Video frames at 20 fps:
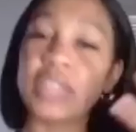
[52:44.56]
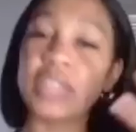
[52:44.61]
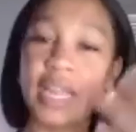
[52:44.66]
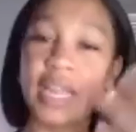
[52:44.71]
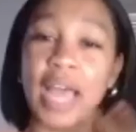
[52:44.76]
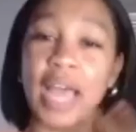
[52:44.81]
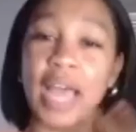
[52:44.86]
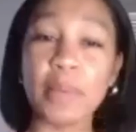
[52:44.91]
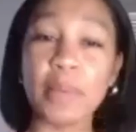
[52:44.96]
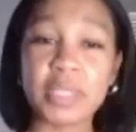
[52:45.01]

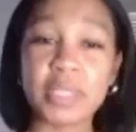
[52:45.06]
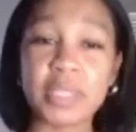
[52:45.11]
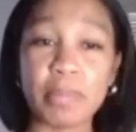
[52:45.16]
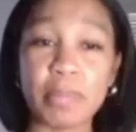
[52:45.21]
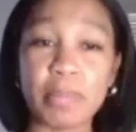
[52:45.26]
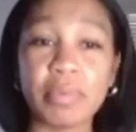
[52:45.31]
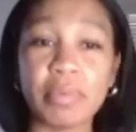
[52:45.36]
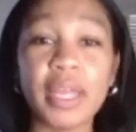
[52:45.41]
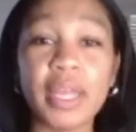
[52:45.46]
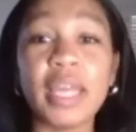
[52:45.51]
helps him
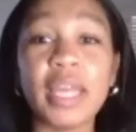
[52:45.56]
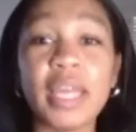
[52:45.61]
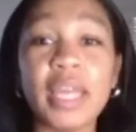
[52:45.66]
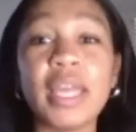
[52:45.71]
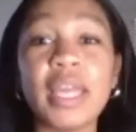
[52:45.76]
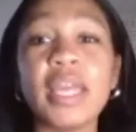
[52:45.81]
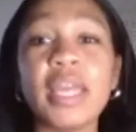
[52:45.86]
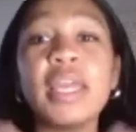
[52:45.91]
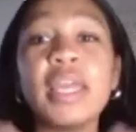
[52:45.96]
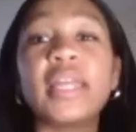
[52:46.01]

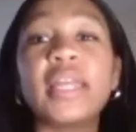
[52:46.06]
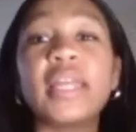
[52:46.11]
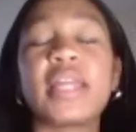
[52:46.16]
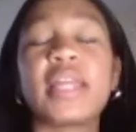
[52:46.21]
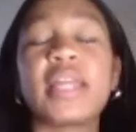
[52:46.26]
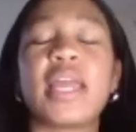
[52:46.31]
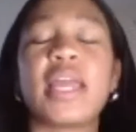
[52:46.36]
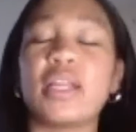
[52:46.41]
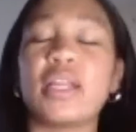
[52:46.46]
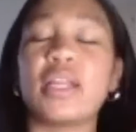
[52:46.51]
breathe
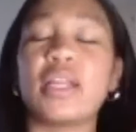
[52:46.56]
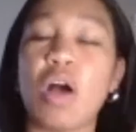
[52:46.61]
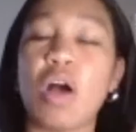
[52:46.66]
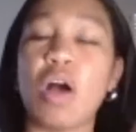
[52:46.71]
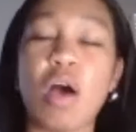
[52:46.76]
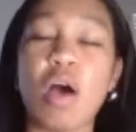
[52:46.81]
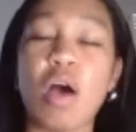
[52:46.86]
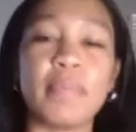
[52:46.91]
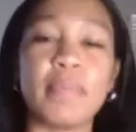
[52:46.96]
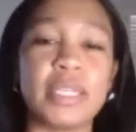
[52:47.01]
and
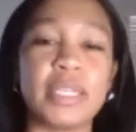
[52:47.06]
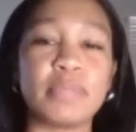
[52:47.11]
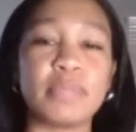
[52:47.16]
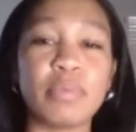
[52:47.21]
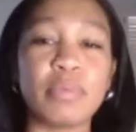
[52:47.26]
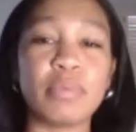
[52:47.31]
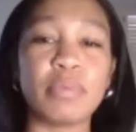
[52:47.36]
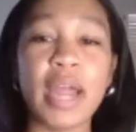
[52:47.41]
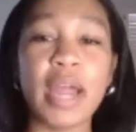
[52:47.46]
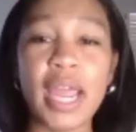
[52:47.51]
calm his
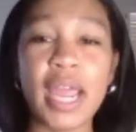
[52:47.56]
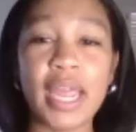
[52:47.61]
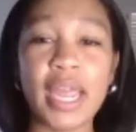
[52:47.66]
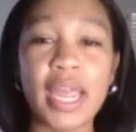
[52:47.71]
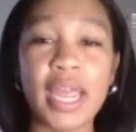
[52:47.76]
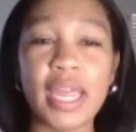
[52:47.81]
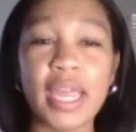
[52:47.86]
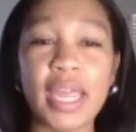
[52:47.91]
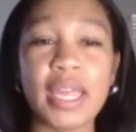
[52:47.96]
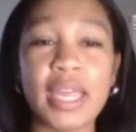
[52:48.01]

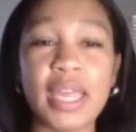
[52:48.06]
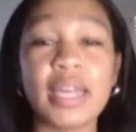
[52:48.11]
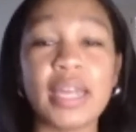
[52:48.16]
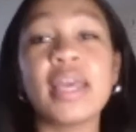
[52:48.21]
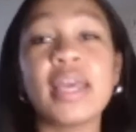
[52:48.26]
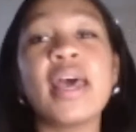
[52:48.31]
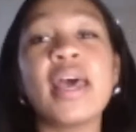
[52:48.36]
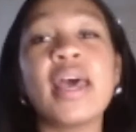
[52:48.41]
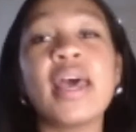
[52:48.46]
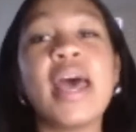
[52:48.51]
brain.
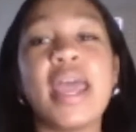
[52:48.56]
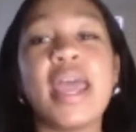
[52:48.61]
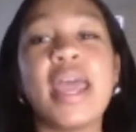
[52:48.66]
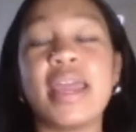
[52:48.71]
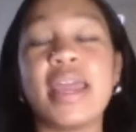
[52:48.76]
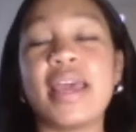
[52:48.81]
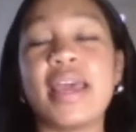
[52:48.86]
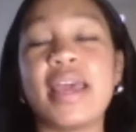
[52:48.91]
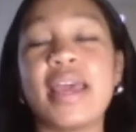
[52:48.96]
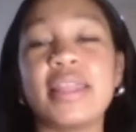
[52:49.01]

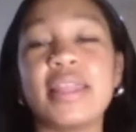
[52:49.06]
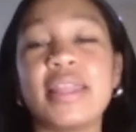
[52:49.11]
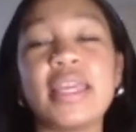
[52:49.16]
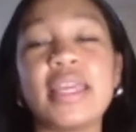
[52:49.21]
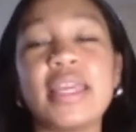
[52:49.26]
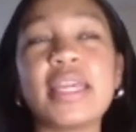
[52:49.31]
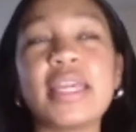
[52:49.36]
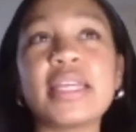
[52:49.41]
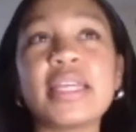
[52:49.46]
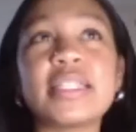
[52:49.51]
And I
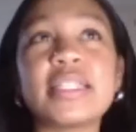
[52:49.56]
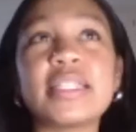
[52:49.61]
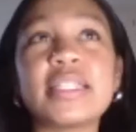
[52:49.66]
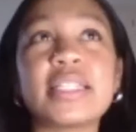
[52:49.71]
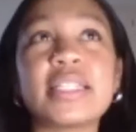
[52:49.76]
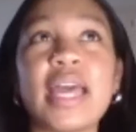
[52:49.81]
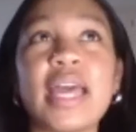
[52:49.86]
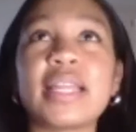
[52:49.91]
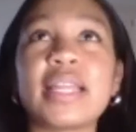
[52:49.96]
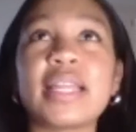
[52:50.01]
think it's
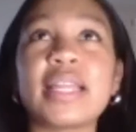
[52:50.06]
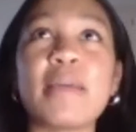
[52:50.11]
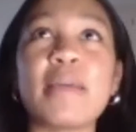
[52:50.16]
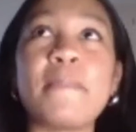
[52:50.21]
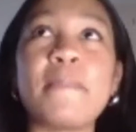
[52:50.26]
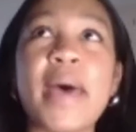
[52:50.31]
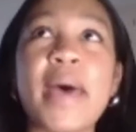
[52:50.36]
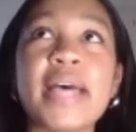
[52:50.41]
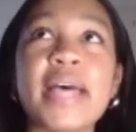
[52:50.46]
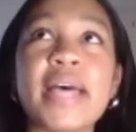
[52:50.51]
like the
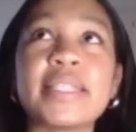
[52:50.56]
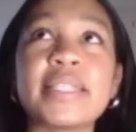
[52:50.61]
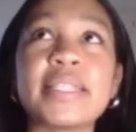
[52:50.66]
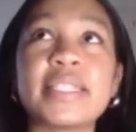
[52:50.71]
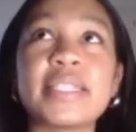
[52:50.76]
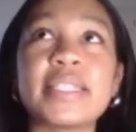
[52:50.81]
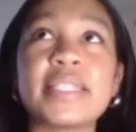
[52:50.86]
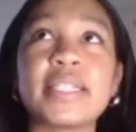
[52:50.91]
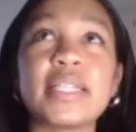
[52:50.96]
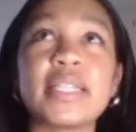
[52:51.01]

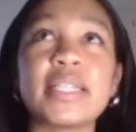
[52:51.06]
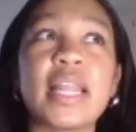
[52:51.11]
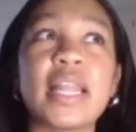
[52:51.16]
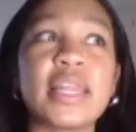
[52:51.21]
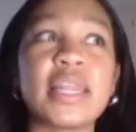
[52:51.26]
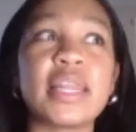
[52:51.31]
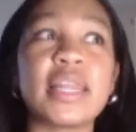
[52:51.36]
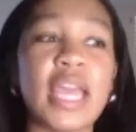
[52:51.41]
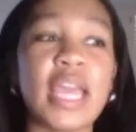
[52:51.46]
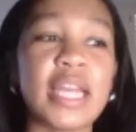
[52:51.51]
best
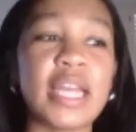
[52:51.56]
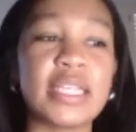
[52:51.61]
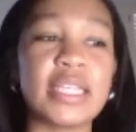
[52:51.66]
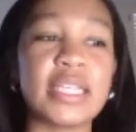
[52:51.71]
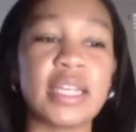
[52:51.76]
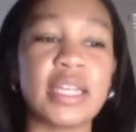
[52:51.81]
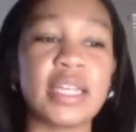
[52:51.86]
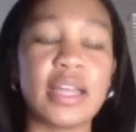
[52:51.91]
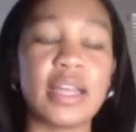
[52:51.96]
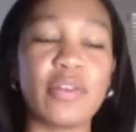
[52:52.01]
thing
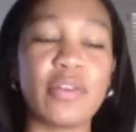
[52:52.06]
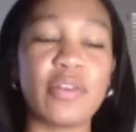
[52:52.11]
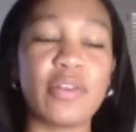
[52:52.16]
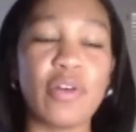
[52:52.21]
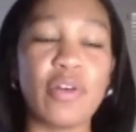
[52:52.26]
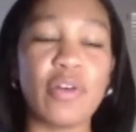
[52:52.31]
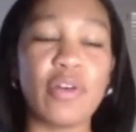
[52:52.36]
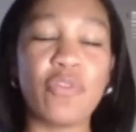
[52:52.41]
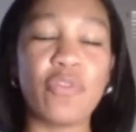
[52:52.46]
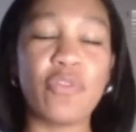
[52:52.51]

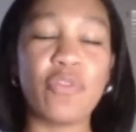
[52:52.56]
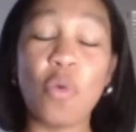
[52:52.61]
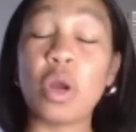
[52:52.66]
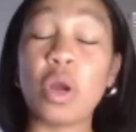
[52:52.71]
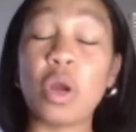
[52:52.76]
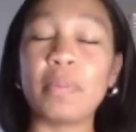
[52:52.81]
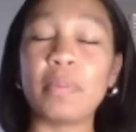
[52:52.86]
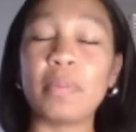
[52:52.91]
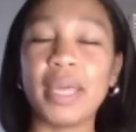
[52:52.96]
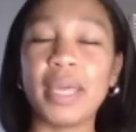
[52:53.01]

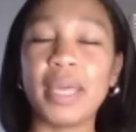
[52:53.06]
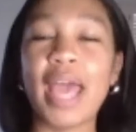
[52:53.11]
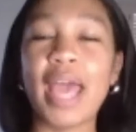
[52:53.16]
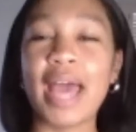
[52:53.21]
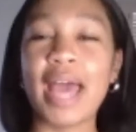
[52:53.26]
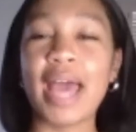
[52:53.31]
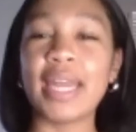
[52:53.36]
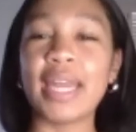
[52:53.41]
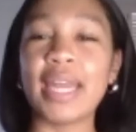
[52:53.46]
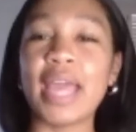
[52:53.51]
for me
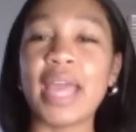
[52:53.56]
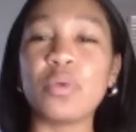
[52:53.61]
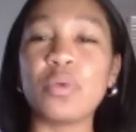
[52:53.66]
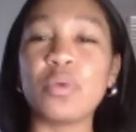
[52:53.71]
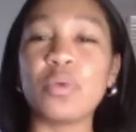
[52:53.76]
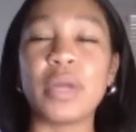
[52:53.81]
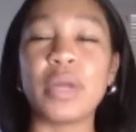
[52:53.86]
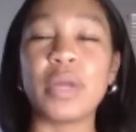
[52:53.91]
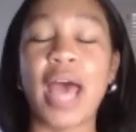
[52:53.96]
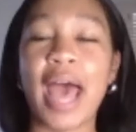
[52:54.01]
at night
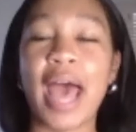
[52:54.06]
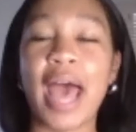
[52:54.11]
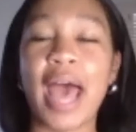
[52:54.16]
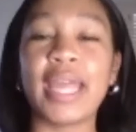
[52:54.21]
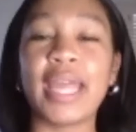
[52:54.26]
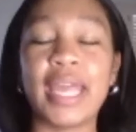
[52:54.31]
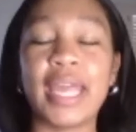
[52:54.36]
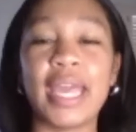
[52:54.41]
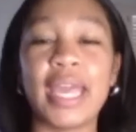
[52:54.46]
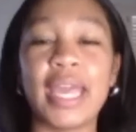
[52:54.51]
when I
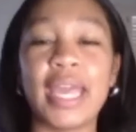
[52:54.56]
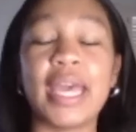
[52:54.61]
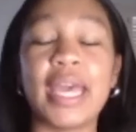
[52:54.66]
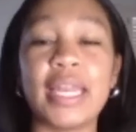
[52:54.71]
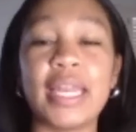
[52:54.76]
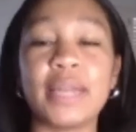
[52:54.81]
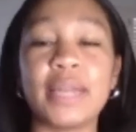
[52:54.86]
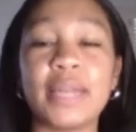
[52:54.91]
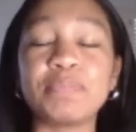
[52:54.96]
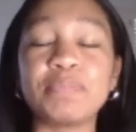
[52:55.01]
can